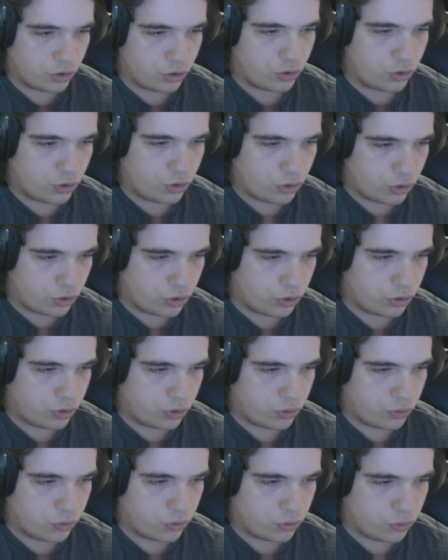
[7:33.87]

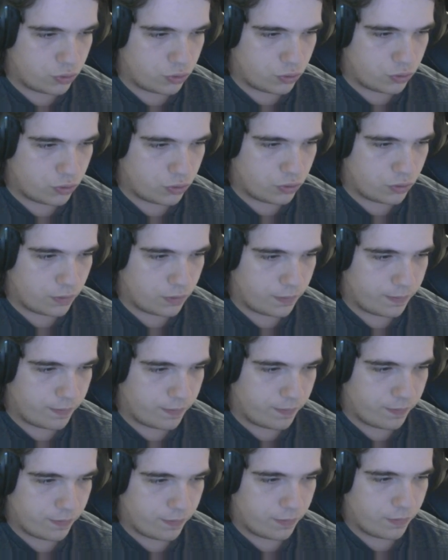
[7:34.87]

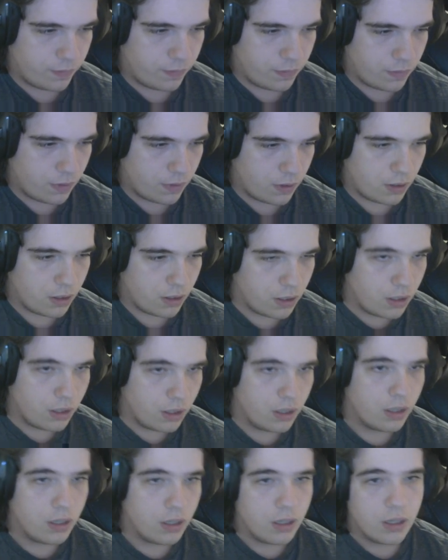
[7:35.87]

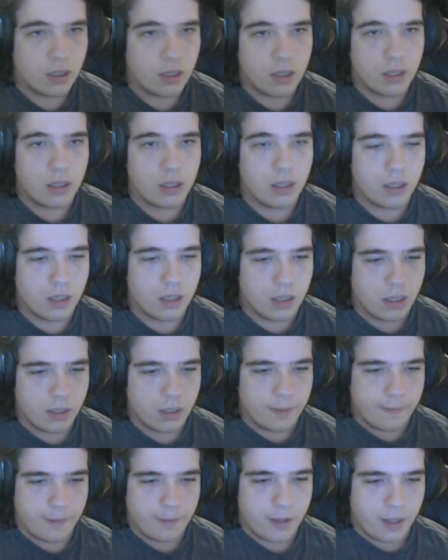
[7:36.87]

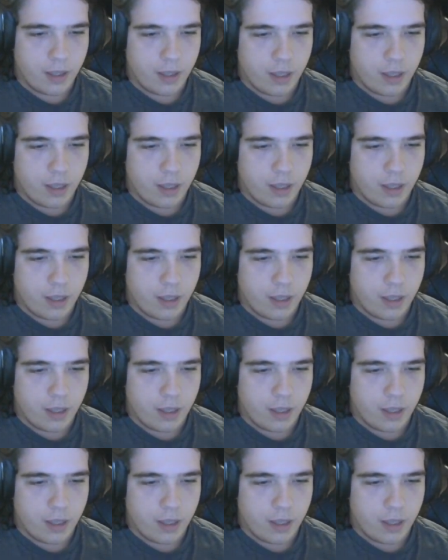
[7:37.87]
Nothing is said.